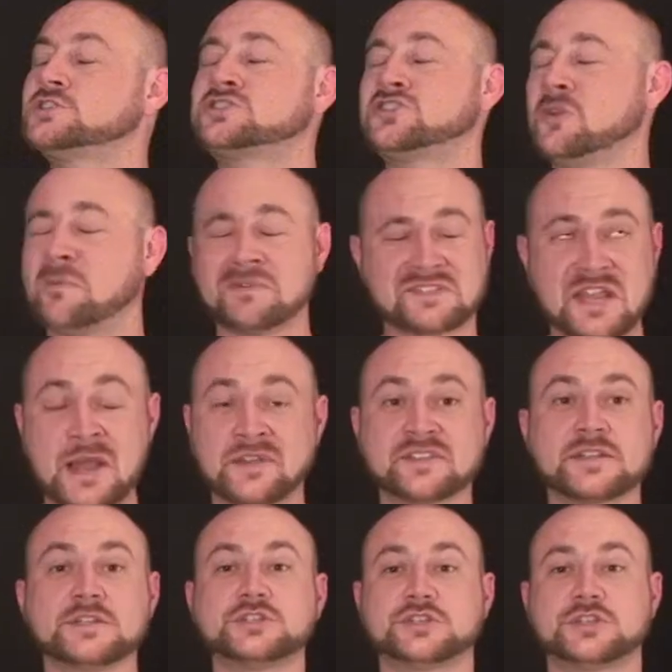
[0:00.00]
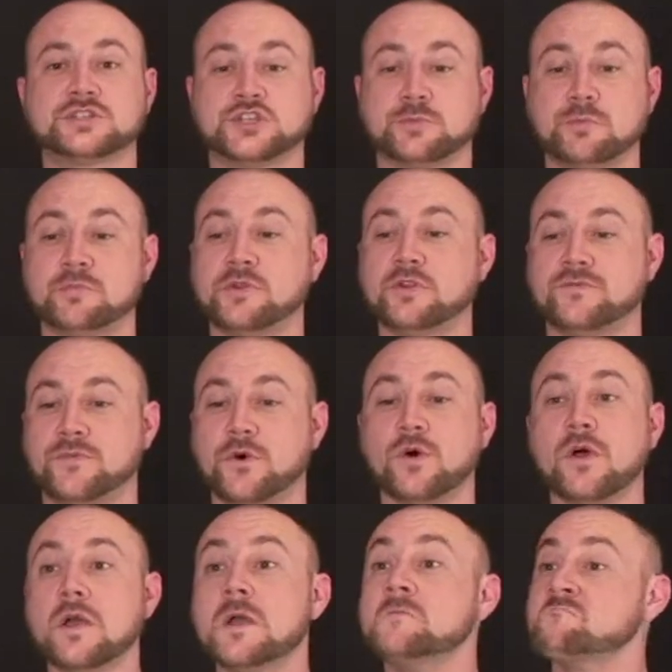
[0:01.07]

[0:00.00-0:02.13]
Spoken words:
super talented and she's super beautiful.